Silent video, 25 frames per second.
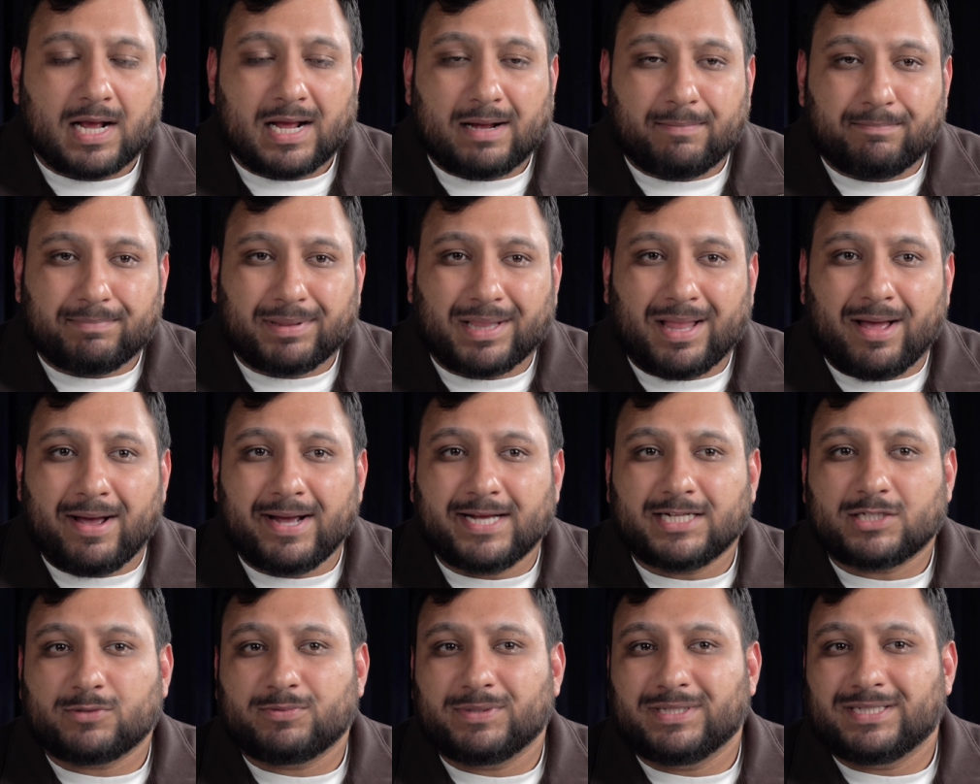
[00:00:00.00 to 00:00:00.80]

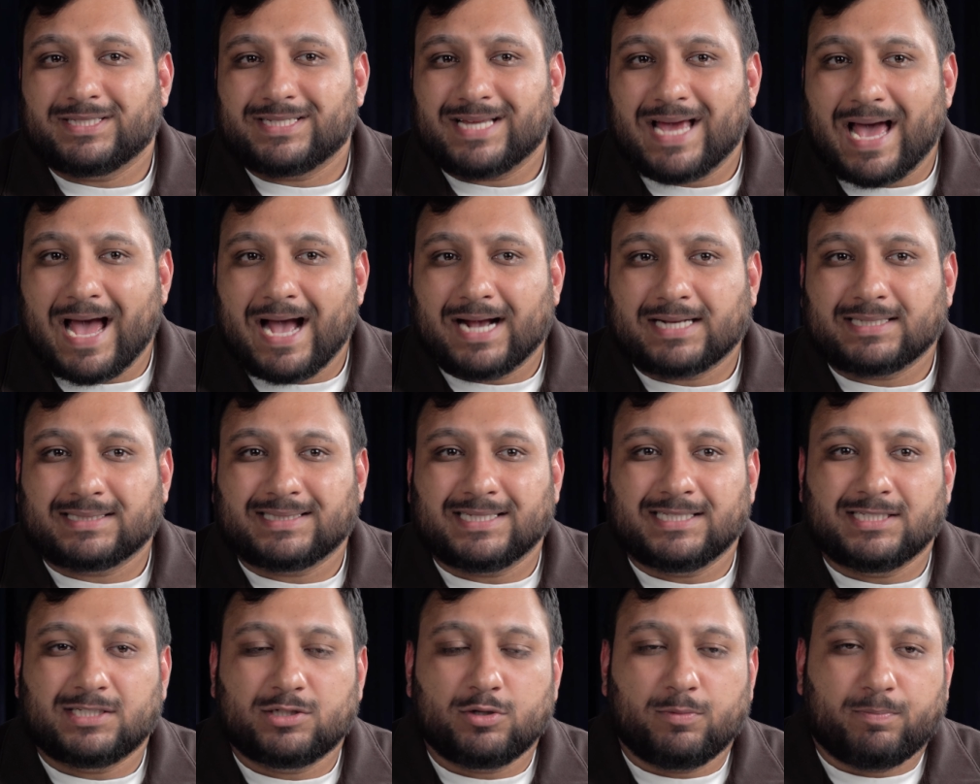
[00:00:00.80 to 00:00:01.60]
Compliant with tax
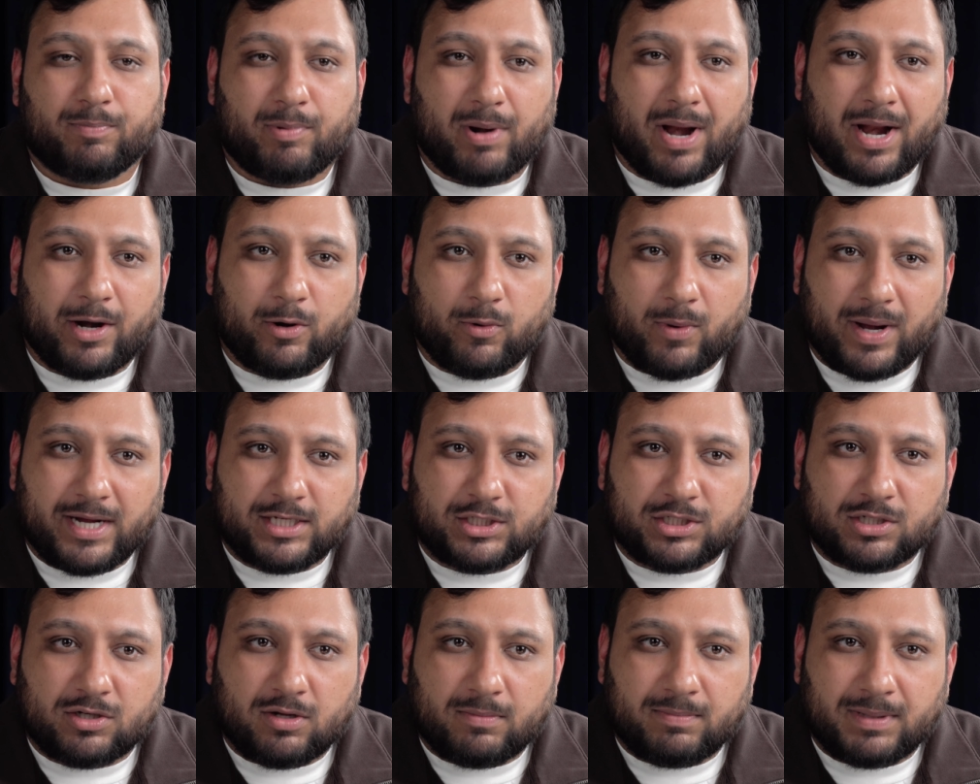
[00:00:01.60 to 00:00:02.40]
and
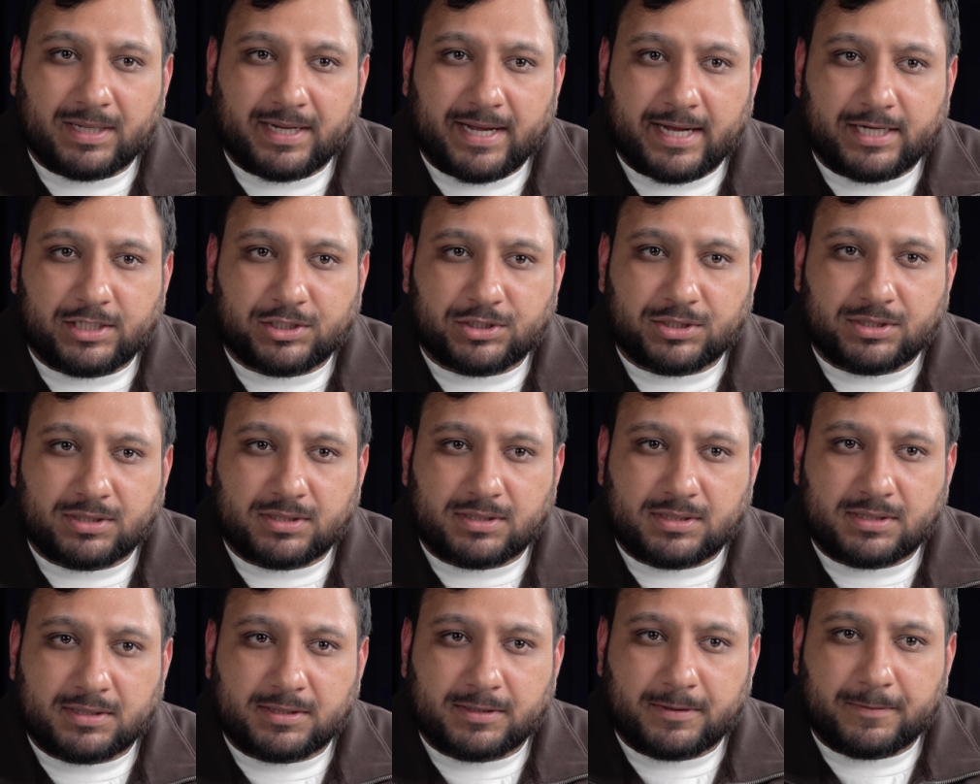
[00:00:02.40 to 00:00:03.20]
superannuation
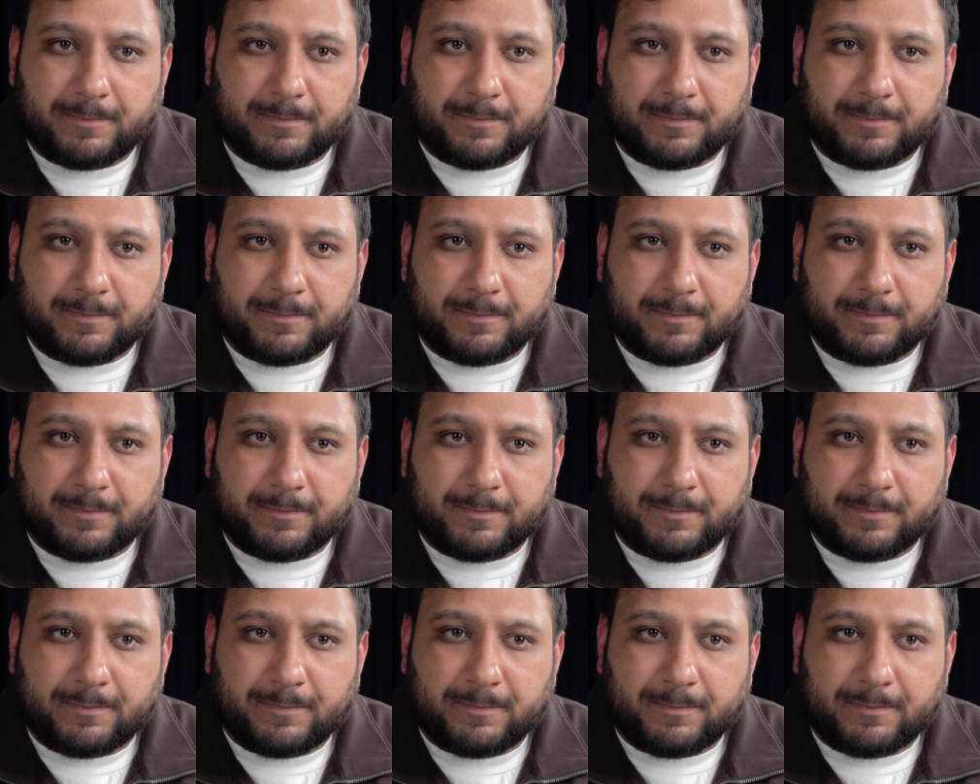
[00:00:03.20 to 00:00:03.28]
obligations,